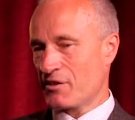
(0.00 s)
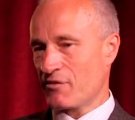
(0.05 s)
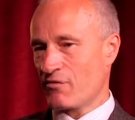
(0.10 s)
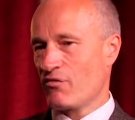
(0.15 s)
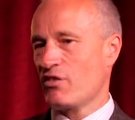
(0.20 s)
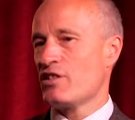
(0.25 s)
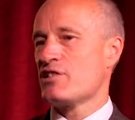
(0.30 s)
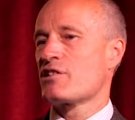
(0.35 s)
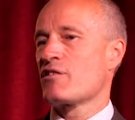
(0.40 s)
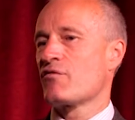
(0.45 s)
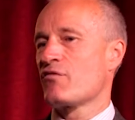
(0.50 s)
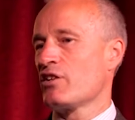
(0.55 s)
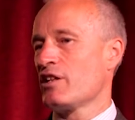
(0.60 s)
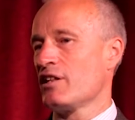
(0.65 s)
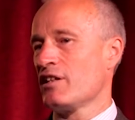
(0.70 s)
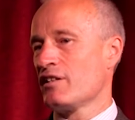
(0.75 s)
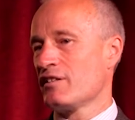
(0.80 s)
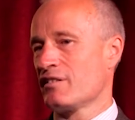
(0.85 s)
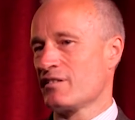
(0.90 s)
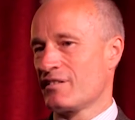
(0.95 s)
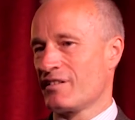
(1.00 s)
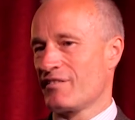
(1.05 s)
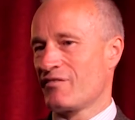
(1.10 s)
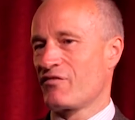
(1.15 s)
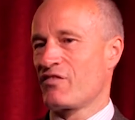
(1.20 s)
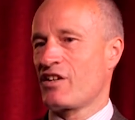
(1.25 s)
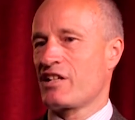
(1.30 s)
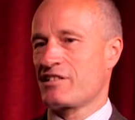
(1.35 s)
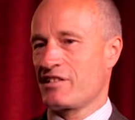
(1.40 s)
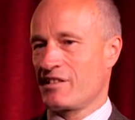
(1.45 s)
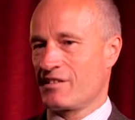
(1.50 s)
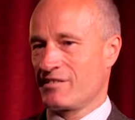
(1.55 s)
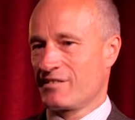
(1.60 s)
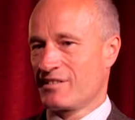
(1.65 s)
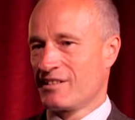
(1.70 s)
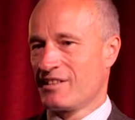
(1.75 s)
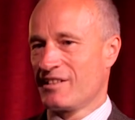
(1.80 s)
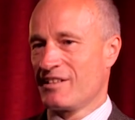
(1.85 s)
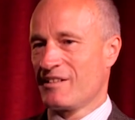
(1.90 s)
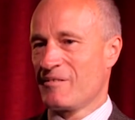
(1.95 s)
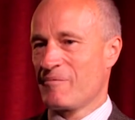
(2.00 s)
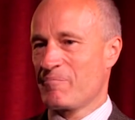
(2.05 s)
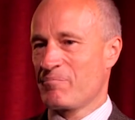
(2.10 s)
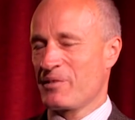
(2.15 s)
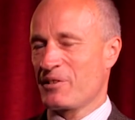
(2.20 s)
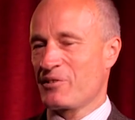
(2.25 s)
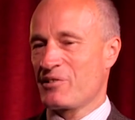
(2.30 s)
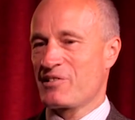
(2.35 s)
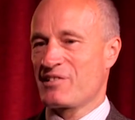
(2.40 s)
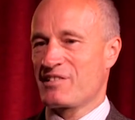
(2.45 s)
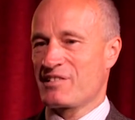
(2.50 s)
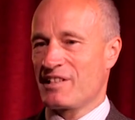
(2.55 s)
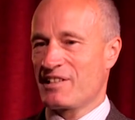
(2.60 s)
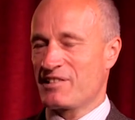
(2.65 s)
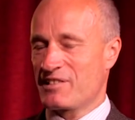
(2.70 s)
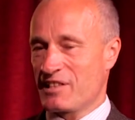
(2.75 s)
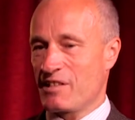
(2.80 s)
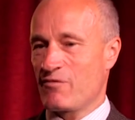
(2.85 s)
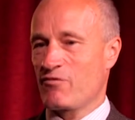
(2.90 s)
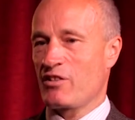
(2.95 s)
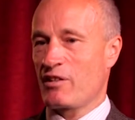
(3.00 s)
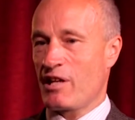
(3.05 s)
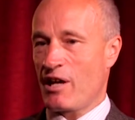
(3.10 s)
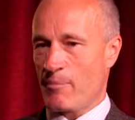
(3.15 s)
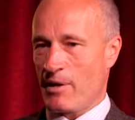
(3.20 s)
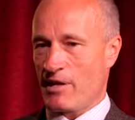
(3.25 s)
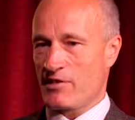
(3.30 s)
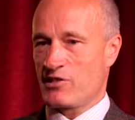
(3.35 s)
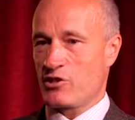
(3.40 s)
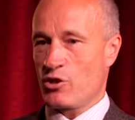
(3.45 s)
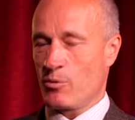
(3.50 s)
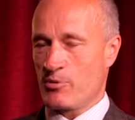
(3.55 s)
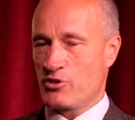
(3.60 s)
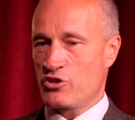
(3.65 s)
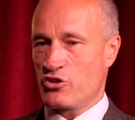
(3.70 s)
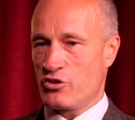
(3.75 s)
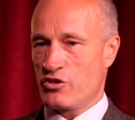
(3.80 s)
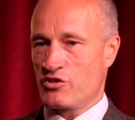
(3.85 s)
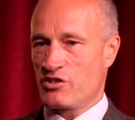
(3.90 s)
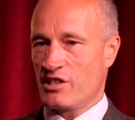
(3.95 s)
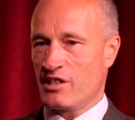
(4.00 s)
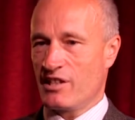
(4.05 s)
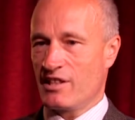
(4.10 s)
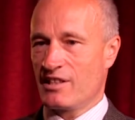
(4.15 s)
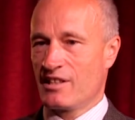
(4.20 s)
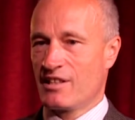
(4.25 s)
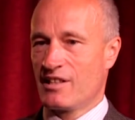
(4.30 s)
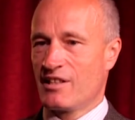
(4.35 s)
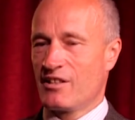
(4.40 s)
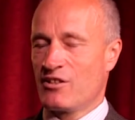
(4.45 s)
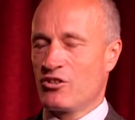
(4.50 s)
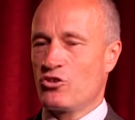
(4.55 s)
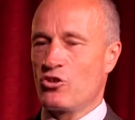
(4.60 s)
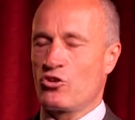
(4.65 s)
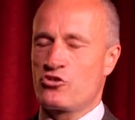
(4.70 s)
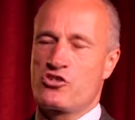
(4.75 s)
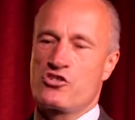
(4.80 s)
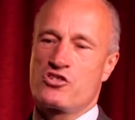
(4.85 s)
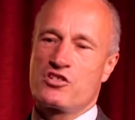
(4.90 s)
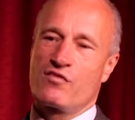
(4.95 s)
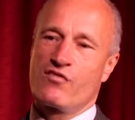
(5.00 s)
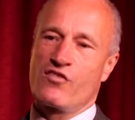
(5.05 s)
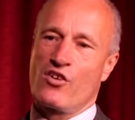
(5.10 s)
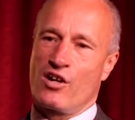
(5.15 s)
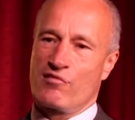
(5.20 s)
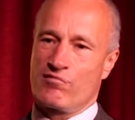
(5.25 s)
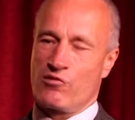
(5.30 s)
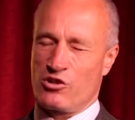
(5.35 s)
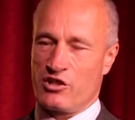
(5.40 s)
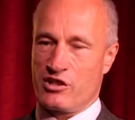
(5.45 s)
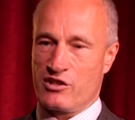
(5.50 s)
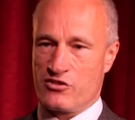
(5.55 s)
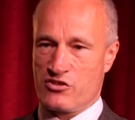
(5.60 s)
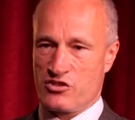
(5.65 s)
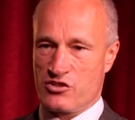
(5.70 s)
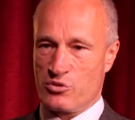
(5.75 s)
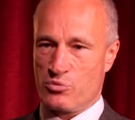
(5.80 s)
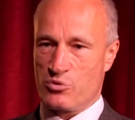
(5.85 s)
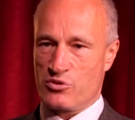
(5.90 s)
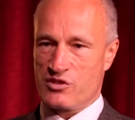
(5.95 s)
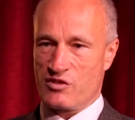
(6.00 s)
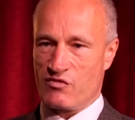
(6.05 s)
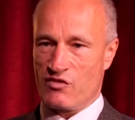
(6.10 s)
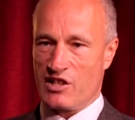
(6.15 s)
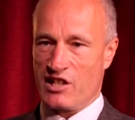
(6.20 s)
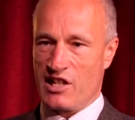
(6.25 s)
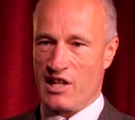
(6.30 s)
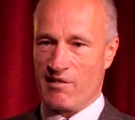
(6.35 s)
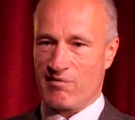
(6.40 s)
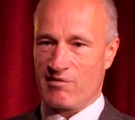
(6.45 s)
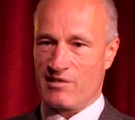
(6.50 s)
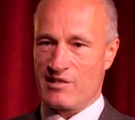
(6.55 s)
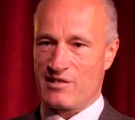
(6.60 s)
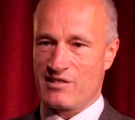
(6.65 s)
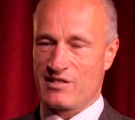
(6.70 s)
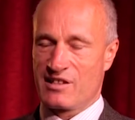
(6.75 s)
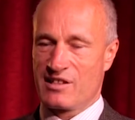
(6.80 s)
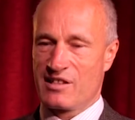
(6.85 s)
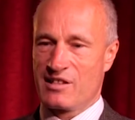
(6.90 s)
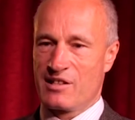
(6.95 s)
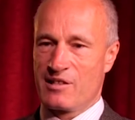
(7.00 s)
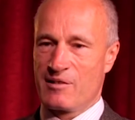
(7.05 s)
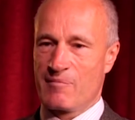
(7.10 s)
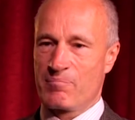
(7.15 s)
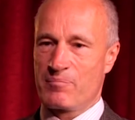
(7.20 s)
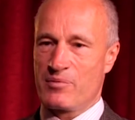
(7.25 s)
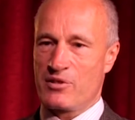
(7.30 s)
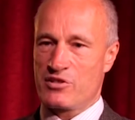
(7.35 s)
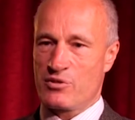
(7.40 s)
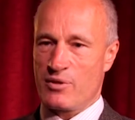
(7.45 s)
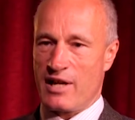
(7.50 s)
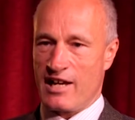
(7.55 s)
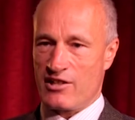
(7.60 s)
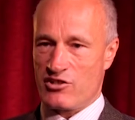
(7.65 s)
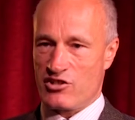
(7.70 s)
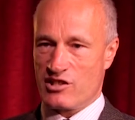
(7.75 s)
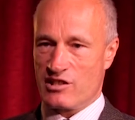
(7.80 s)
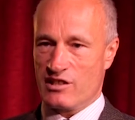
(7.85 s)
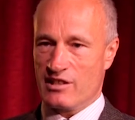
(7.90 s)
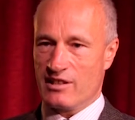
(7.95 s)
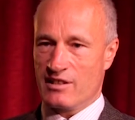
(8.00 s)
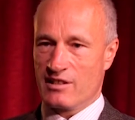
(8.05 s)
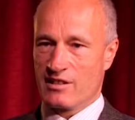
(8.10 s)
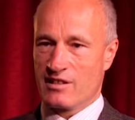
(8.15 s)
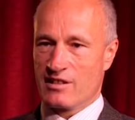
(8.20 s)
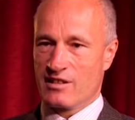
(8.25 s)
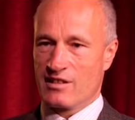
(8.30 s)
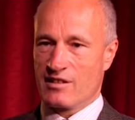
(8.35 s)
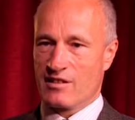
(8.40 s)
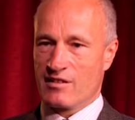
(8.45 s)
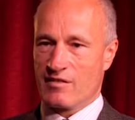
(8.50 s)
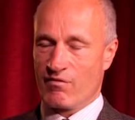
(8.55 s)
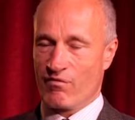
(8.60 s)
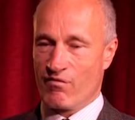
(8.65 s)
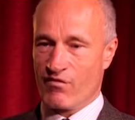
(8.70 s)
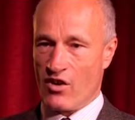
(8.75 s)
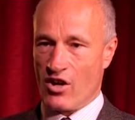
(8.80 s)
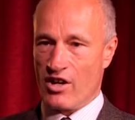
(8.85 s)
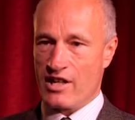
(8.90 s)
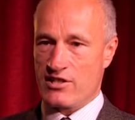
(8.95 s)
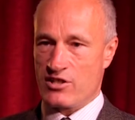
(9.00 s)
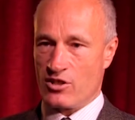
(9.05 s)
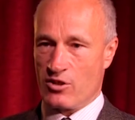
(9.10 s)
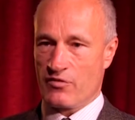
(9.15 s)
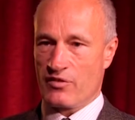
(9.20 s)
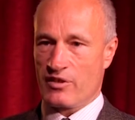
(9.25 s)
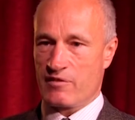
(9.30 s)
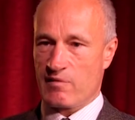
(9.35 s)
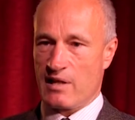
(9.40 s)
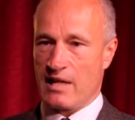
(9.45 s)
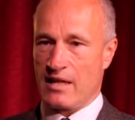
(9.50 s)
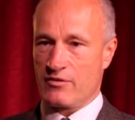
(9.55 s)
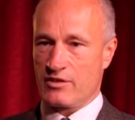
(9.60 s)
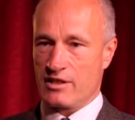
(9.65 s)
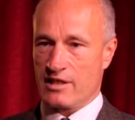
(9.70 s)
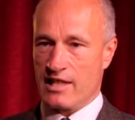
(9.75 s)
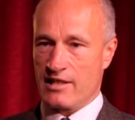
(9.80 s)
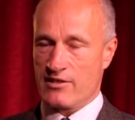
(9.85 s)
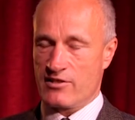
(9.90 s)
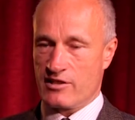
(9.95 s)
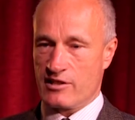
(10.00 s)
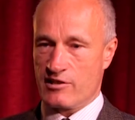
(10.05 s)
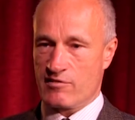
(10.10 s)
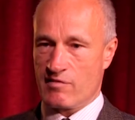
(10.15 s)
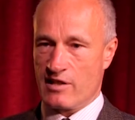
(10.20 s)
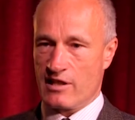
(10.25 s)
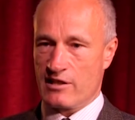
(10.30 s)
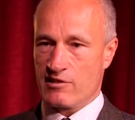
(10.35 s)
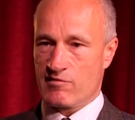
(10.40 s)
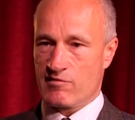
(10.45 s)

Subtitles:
vis-à-vis Fatah, because it's given Hamas the opportunity not just to fire rockets towards civilian areas, but to actually fight on the ground against Israeli